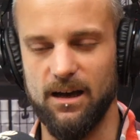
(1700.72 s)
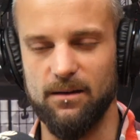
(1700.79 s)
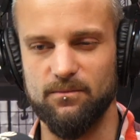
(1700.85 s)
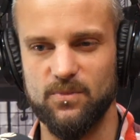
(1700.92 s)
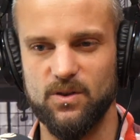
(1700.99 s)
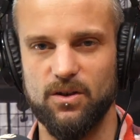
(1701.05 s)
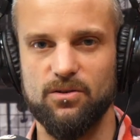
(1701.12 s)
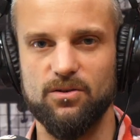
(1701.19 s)

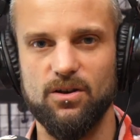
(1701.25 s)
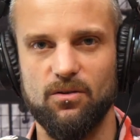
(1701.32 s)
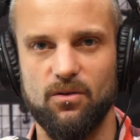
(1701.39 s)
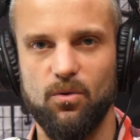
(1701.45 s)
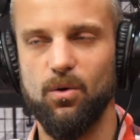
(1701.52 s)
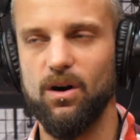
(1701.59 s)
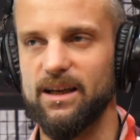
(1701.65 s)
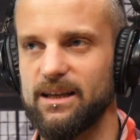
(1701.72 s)
So you don't
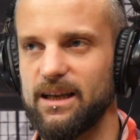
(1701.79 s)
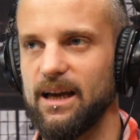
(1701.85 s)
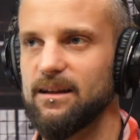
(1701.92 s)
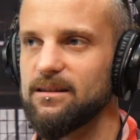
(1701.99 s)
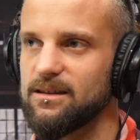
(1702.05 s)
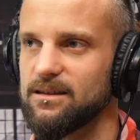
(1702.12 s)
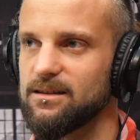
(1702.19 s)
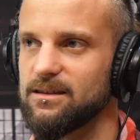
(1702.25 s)
quite get
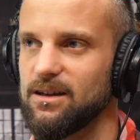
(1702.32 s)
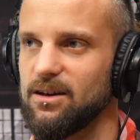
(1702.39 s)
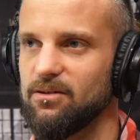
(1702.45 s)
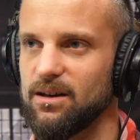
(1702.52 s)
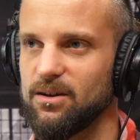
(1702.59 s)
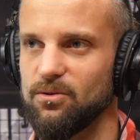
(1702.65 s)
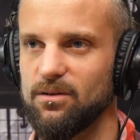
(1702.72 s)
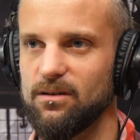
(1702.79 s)

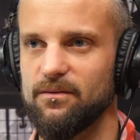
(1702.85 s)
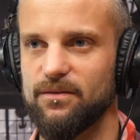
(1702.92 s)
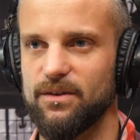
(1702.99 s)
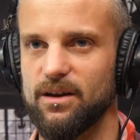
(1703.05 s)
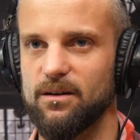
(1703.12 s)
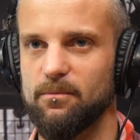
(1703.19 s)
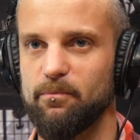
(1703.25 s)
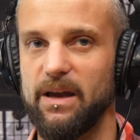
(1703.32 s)
necessarily all of
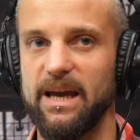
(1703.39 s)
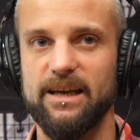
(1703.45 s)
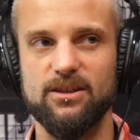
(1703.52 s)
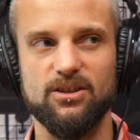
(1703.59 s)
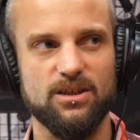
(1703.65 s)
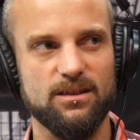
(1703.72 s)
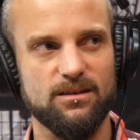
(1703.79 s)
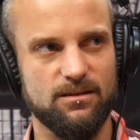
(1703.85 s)
the
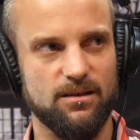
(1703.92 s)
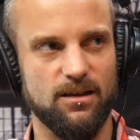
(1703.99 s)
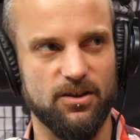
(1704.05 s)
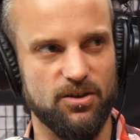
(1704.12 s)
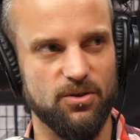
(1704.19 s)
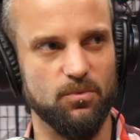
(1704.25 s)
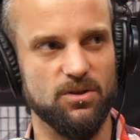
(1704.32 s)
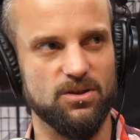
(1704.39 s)
pages
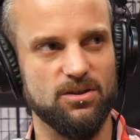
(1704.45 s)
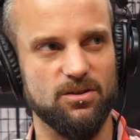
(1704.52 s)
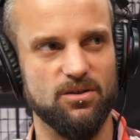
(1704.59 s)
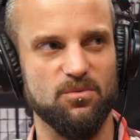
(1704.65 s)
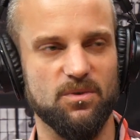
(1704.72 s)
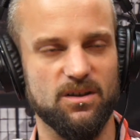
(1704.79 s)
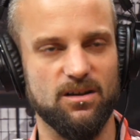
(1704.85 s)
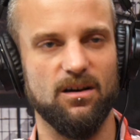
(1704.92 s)
like you would do
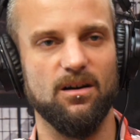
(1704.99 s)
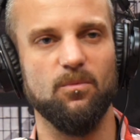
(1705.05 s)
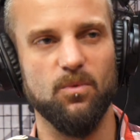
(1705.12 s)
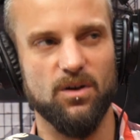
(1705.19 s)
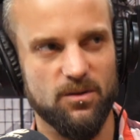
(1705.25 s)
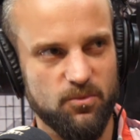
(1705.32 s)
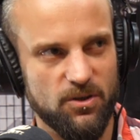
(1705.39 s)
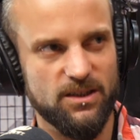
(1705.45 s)
with our
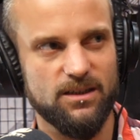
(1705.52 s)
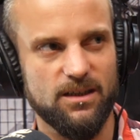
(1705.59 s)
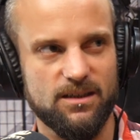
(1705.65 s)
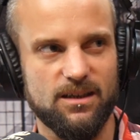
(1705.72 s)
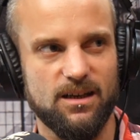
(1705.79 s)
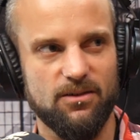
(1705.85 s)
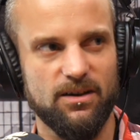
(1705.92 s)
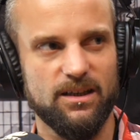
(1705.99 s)
WordPress
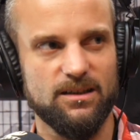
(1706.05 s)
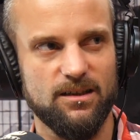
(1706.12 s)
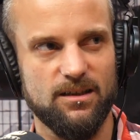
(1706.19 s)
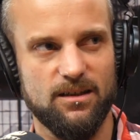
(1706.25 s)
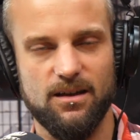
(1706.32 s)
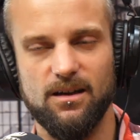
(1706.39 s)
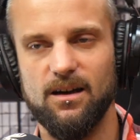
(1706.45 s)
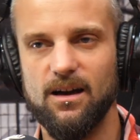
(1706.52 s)
accelerator,
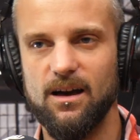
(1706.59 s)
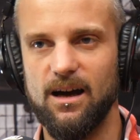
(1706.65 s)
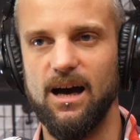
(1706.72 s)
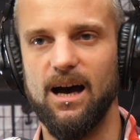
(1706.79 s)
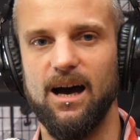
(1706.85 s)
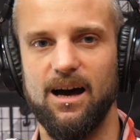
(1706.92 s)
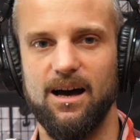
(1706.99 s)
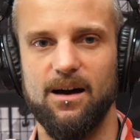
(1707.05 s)

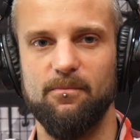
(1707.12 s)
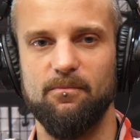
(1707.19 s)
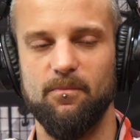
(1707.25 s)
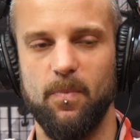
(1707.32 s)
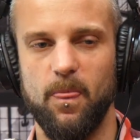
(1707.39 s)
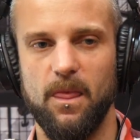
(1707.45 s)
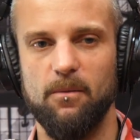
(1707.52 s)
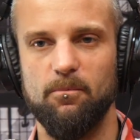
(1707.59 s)

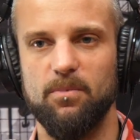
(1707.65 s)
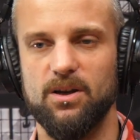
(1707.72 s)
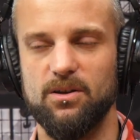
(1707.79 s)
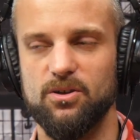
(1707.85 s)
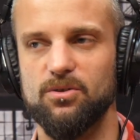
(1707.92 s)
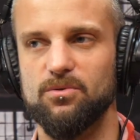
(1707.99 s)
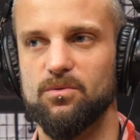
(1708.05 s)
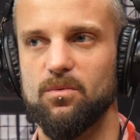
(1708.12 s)
but
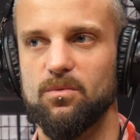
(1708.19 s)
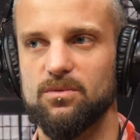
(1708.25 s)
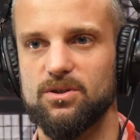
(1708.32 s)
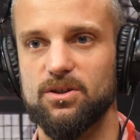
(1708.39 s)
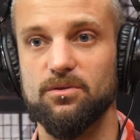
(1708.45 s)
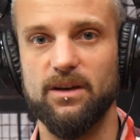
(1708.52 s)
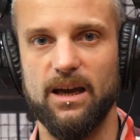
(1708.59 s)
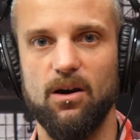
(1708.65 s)
you
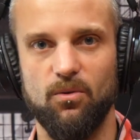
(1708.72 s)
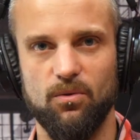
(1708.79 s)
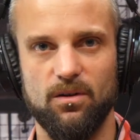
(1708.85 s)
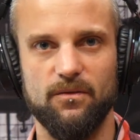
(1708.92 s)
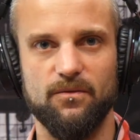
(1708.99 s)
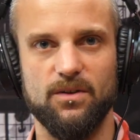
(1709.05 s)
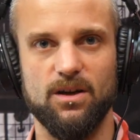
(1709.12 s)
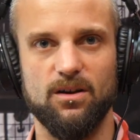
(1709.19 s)
do get all
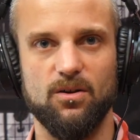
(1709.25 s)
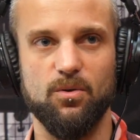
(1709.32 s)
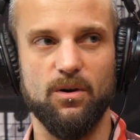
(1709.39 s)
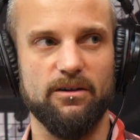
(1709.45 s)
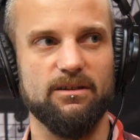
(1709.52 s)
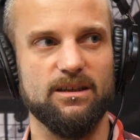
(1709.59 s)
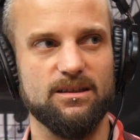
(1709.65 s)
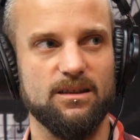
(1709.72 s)
of the
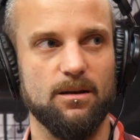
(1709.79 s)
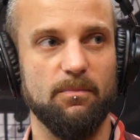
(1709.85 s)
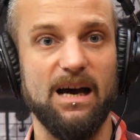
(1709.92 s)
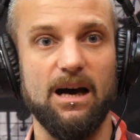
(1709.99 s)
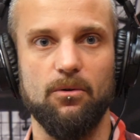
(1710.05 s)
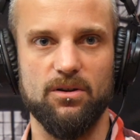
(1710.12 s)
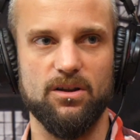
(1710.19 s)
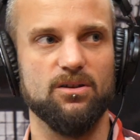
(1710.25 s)
queries that
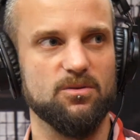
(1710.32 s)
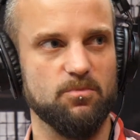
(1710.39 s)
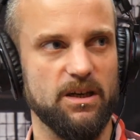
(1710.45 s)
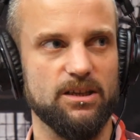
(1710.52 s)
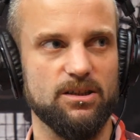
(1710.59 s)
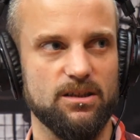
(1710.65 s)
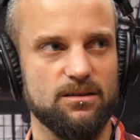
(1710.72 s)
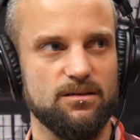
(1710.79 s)
power those
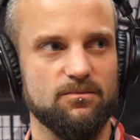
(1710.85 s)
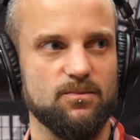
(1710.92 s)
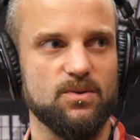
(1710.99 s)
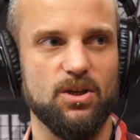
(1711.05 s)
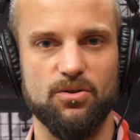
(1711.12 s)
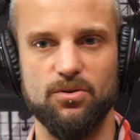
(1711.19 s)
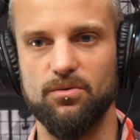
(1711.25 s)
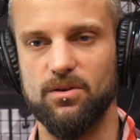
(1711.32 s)
pages.
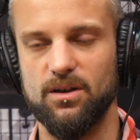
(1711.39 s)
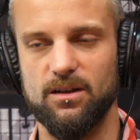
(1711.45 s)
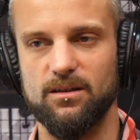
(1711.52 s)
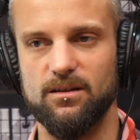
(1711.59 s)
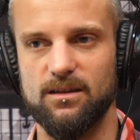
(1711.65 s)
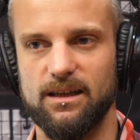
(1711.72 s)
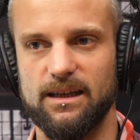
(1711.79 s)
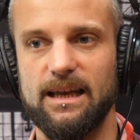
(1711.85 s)
So you
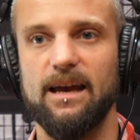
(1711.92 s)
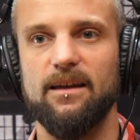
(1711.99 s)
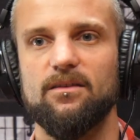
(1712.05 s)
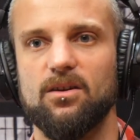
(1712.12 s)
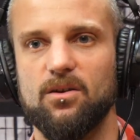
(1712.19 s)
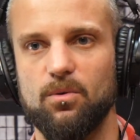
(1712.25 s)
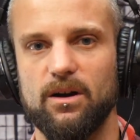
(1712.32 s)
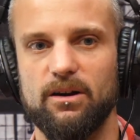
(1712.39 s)
can get the
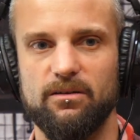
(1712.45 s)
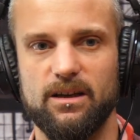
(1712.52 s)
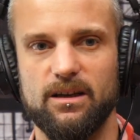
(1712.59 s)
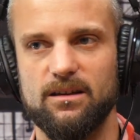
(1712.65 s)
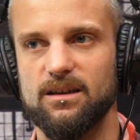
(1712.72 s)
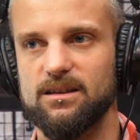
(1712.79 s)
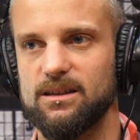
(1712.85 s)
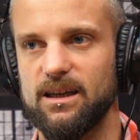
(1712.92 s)
query
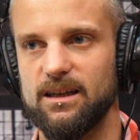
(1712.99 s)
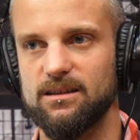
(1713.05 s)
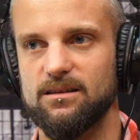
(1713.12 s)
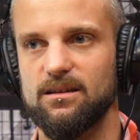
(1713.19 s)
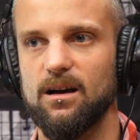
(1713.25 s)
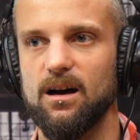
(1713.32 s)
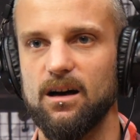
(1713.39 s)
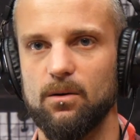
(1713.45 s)
that says,
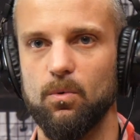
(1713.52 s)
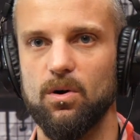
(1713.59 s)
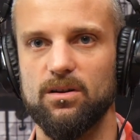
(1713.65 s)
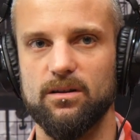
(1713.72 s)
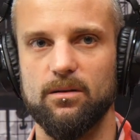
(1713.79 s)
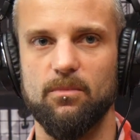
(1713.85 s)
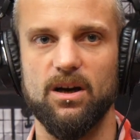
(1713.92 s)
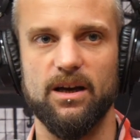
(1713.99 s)
I want
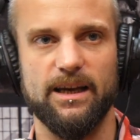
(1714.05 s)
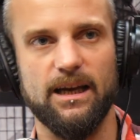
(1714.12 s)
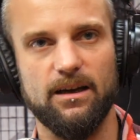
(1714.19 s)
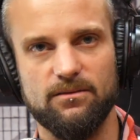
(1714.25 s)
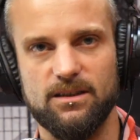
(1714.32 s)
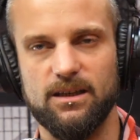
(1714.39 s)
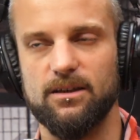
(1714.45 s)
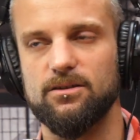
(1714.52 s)
the My
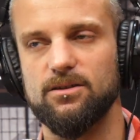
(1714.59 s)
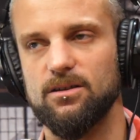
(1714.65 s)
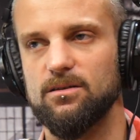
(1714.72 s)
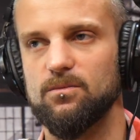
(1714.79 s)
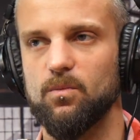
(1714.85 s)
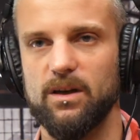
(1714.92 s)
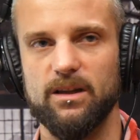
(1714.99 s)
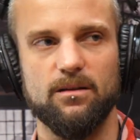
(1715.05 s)
Account
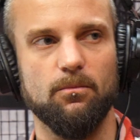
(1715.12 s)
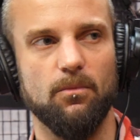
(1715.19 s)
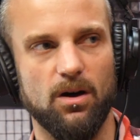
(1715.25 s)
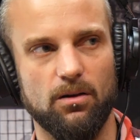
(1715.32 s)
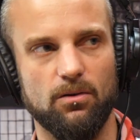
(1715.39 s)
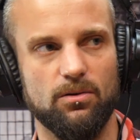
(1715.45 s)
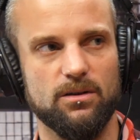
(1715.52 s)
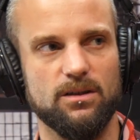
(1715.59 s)
section with my
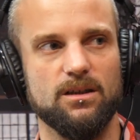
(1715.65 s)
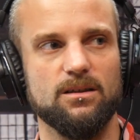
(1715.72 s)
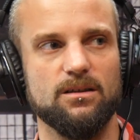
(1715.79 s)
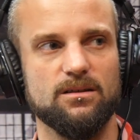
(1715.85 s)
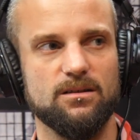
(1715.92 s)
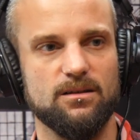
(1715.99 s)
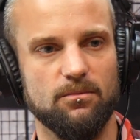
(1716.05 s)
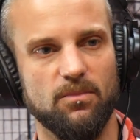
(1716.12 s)

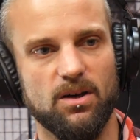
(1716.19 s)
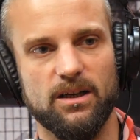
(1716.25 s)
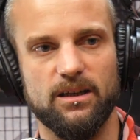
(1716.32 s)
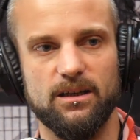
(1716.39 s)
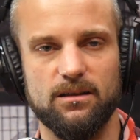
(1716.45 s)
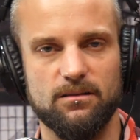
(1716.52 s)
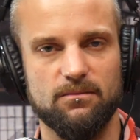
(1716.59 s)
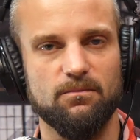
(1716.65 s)
orders,
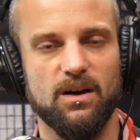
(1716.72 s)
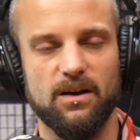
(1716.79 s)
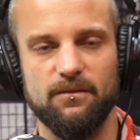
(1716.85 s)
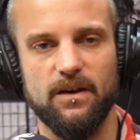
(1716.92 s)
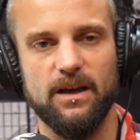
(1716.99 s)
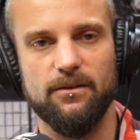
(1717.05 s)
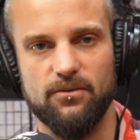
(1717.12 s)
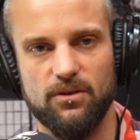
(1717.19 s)
my
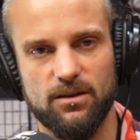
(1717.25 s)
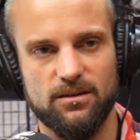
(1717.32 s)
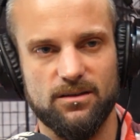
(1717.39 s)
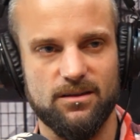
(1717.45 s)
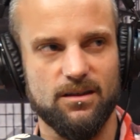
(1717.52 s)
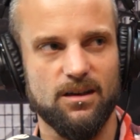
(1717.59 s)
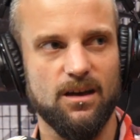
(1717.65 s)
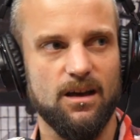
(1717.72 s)

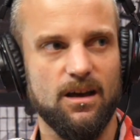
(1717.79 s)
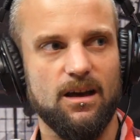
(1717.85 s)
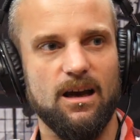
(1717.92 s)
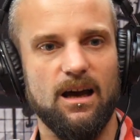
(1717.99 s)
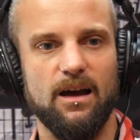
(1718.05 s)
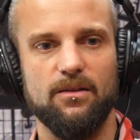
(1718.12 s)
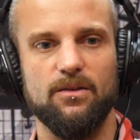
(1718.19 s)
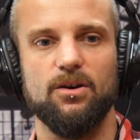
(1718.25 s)
favorites,
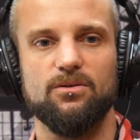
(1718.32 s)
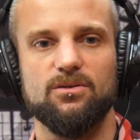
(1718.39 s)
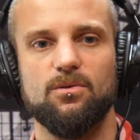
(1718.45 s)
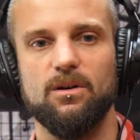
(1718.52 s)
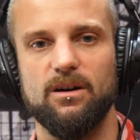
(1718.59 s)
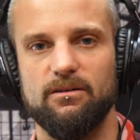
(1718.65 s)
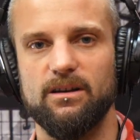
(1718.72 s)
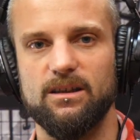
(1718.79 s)
and those
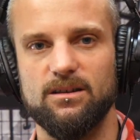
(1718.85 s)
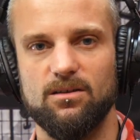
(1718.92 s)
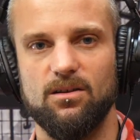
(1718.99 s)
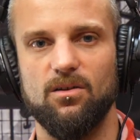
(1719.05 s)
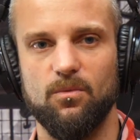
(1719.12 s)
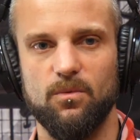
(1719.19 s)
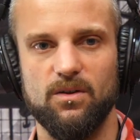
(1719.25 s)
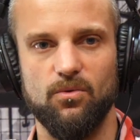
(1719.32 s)
queries,
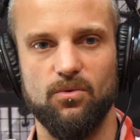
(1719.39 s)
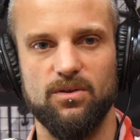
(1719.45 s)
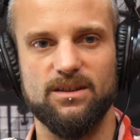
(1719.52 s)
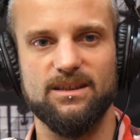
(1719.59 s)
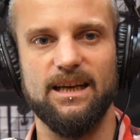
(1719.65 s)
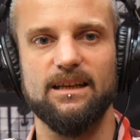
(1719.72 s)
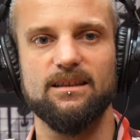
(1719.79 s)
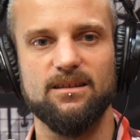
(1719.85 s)
along with all the
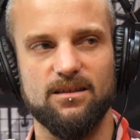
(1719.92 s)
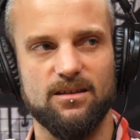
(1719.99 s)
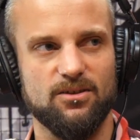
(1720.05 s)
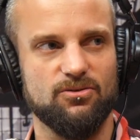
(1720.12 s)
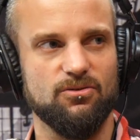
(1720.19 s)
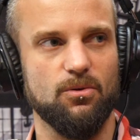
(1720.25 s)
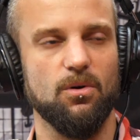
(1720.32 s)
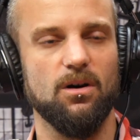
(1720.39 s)
data
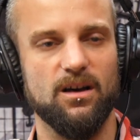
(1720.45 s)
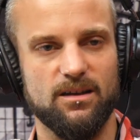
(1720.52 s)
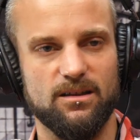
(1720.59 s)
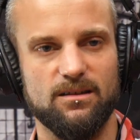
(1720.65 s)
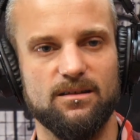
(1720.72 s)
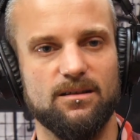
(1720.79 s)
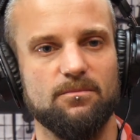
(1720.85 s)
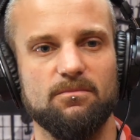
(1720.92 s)
that's required
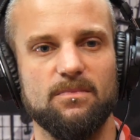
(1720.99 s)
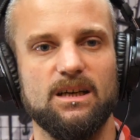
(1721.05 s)
in them,